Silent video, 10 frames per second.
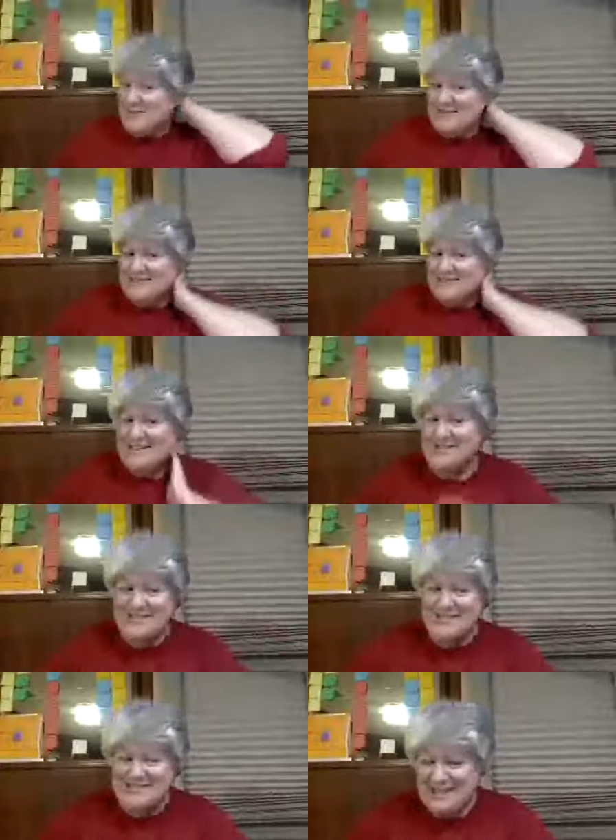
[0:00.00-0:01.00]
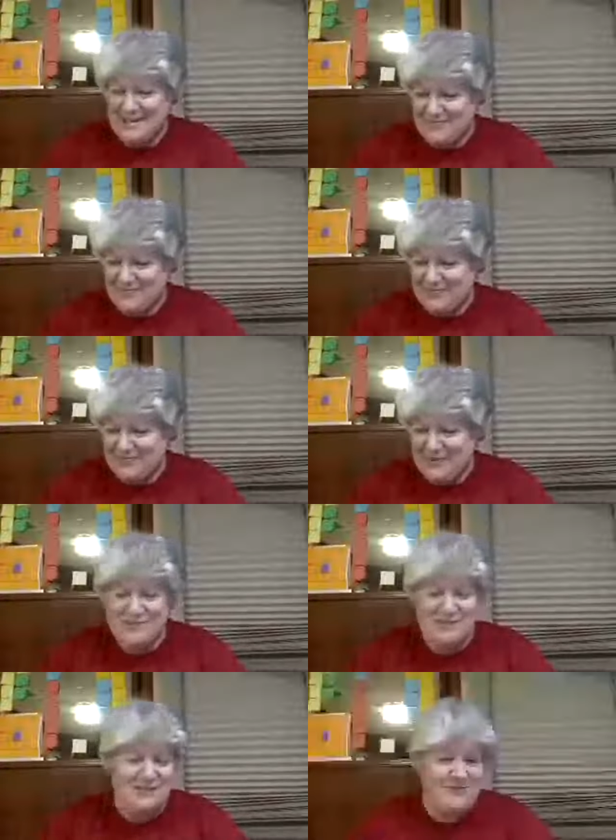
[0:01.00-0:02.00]
was
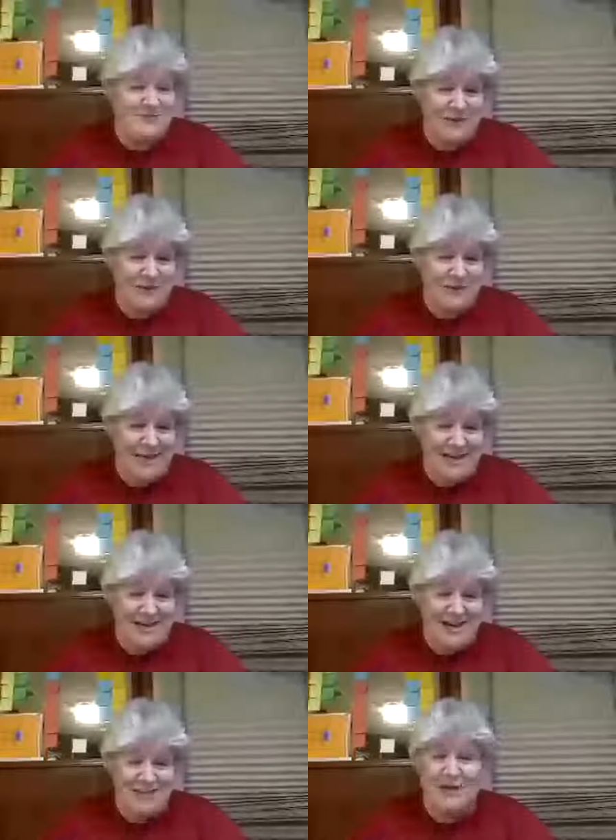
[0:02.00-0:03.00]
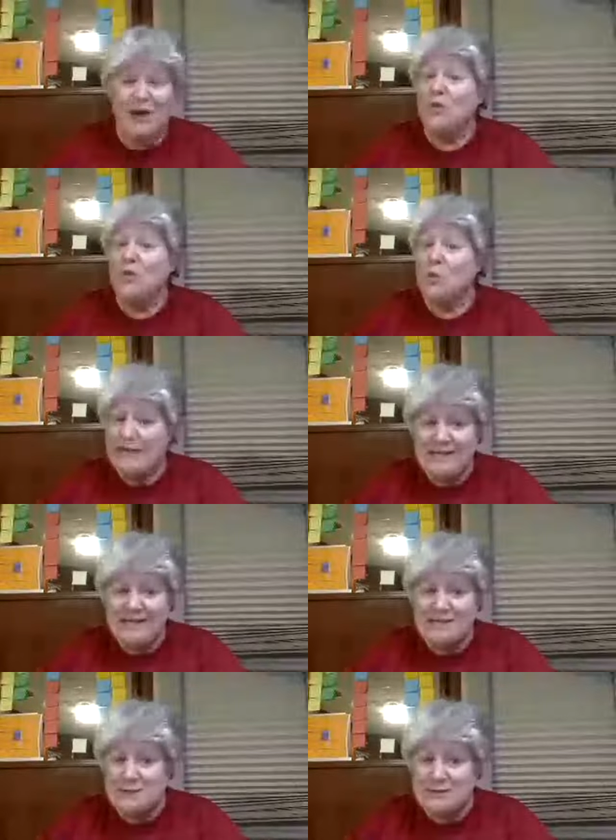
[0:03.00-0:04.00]
an adventure going out at night. But on the
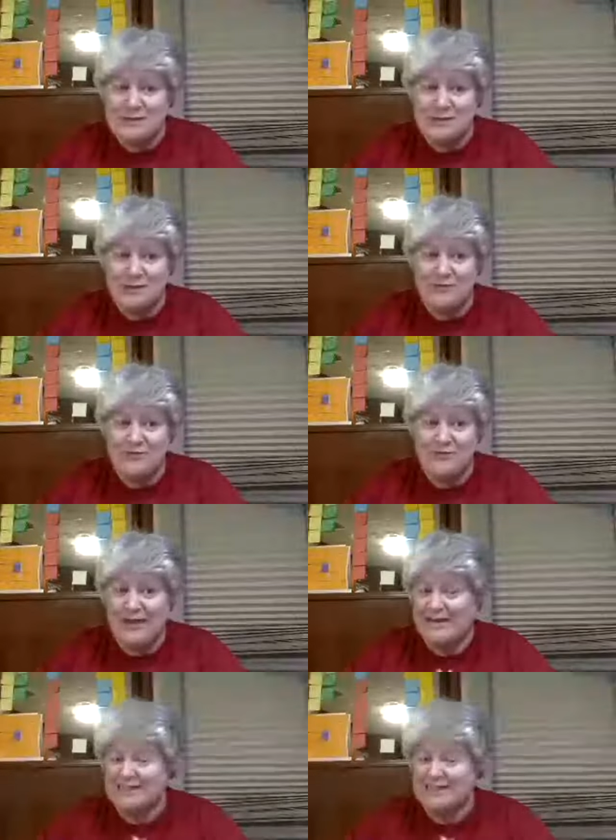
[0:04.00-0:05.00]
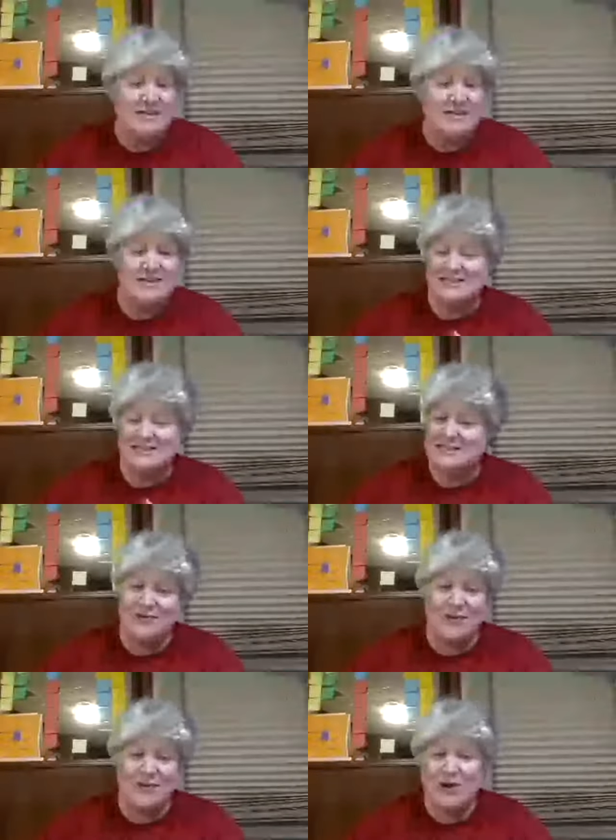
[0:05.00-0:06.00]
weekends when there's a lot of activities and stuff
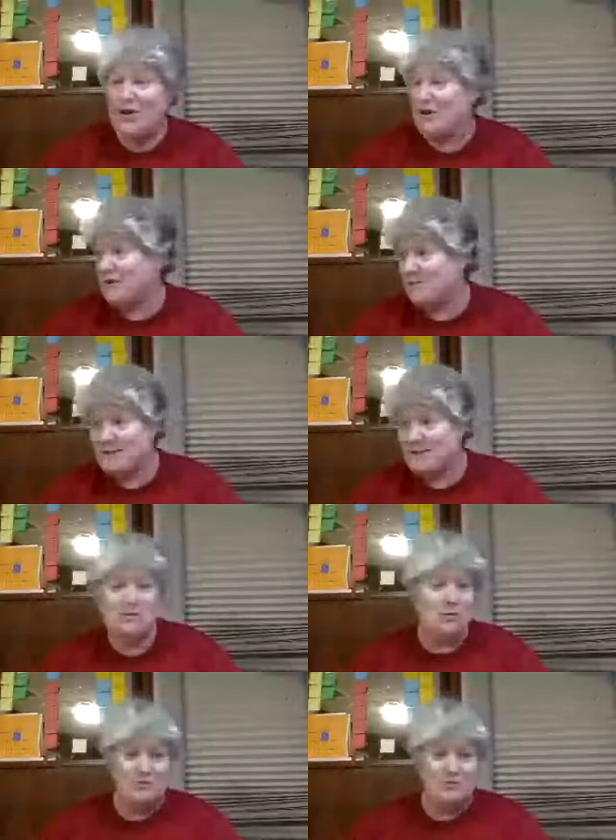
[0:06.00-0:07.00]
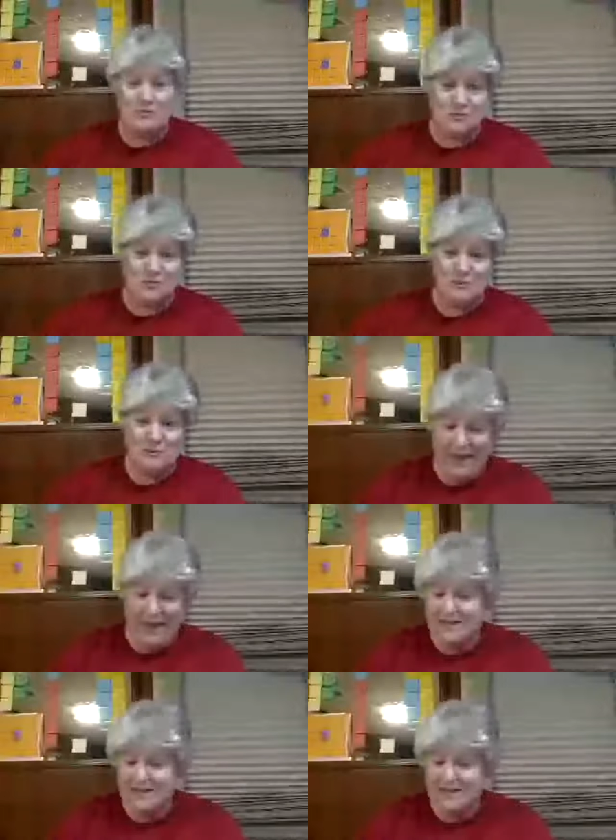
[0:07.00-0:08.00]
going on and the place is all but
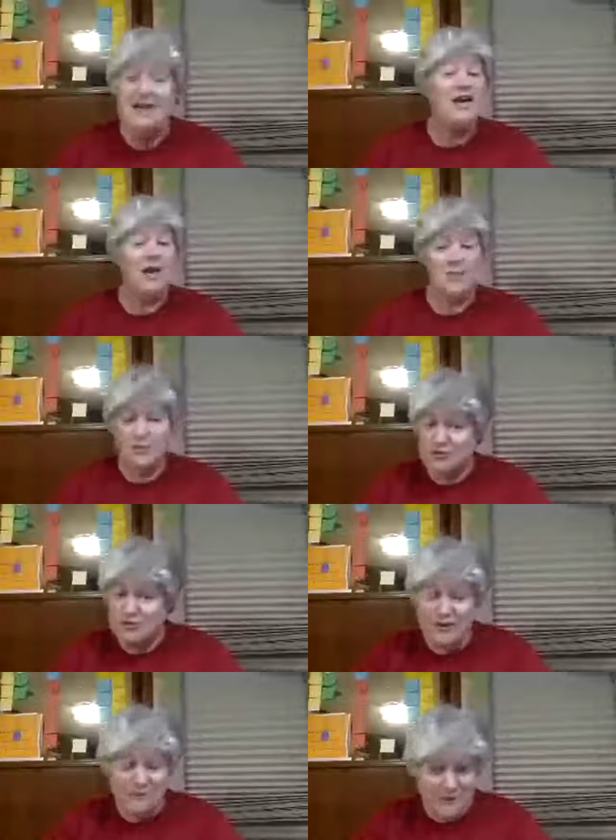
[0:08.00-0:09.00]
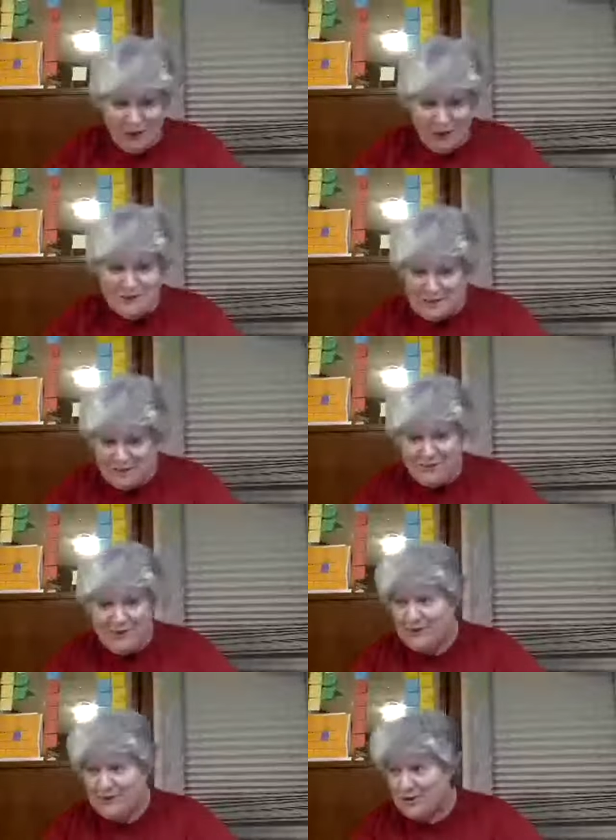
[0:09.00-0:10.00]
packed, it was great. Felt a lot
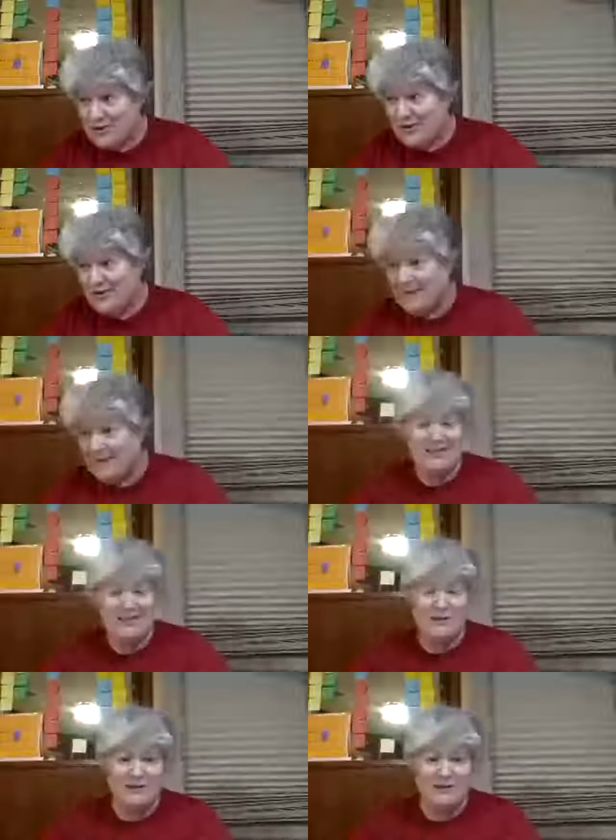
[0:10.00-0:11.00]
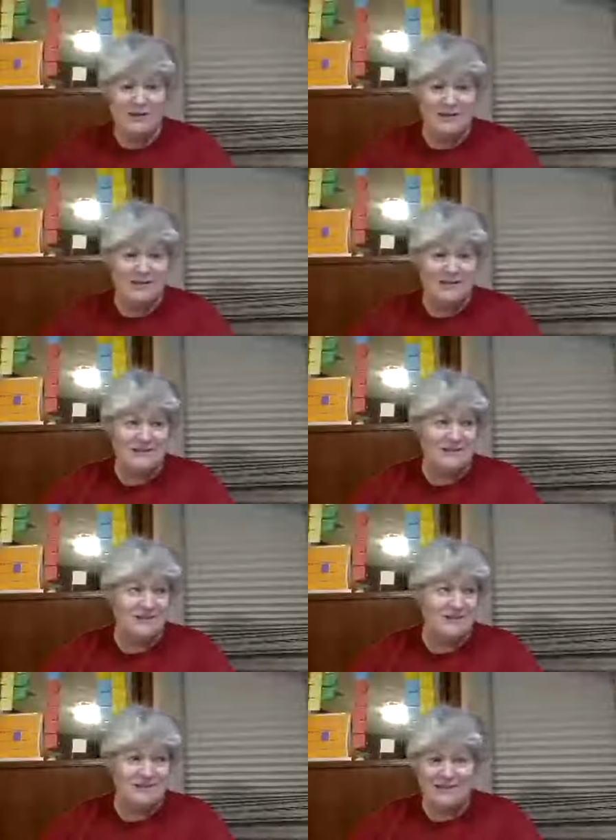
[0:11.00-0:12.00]
safer out there at night than in the middle of the night
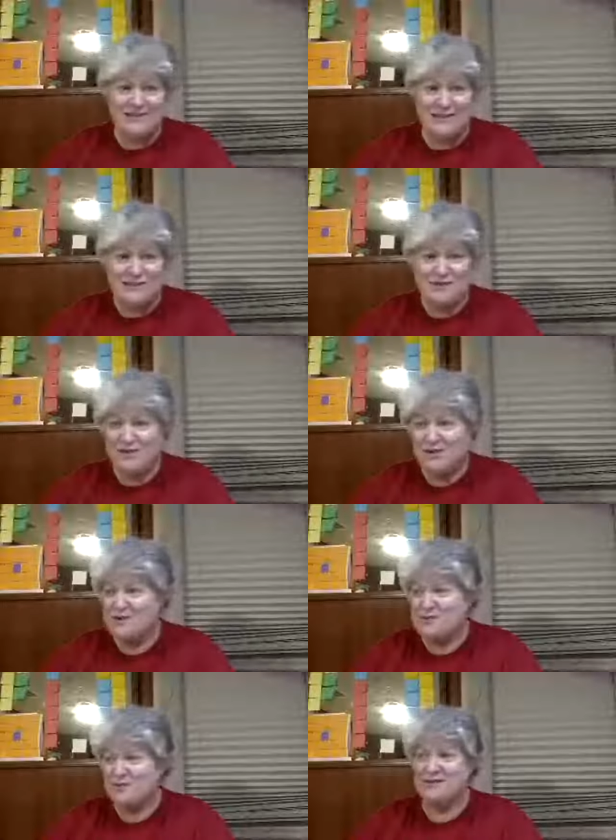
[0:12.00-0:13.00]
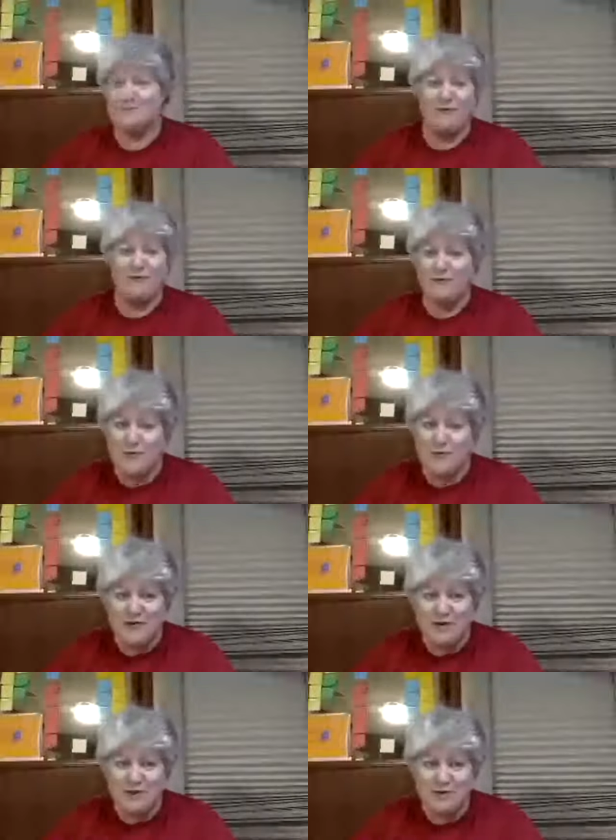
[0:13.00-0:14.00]
of these last few nights when there's been 4
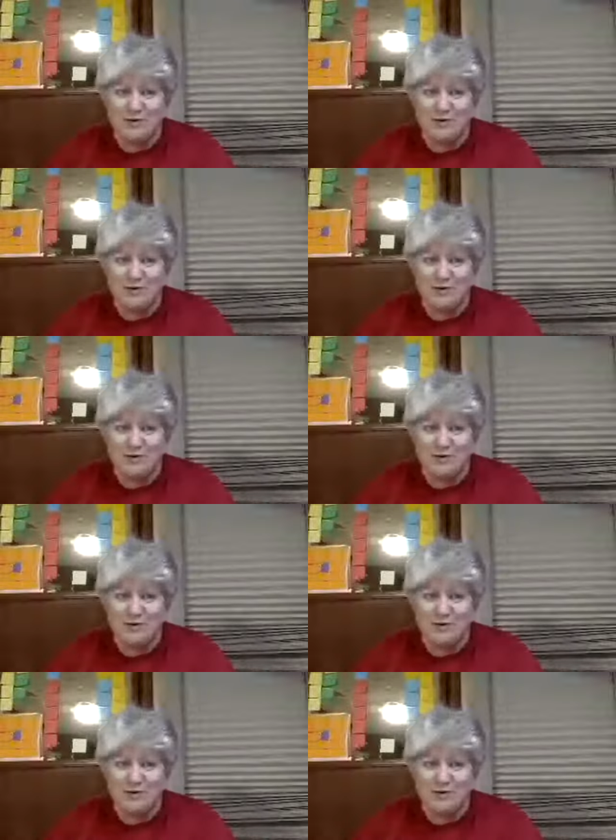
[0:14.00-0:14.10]
vehicles,